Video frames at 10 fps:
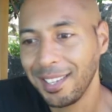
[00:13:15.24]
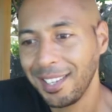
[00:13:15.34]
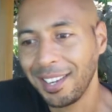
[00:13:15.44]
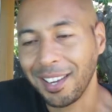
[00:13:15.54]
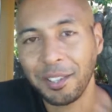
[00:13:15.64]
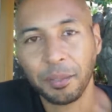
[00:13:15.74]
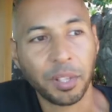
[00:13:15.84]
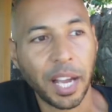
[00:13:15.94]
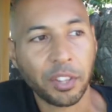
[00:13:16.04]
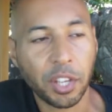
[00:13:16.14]
You know,
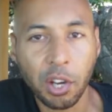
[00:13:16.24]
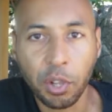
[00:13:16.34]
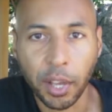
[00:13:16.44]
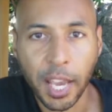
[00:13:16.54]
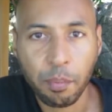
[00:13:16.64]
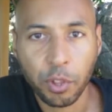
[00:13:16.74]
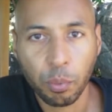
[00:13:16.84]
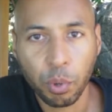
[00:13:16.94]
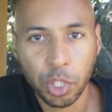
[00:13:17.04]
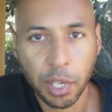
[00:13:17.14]
like the girl that came with the
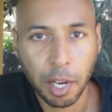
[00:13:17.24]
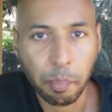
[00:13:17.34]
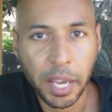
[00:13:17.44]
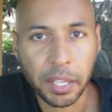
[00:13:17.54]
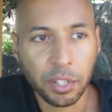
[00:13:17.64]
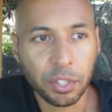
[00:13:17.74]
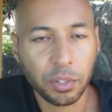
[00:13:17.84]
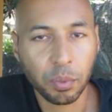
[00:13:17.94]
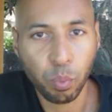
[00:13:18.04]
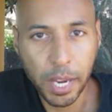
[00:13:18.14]
watercolour
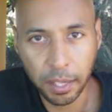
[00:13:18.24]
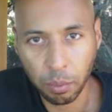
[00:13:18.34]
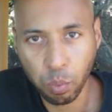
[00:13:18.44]
paints, we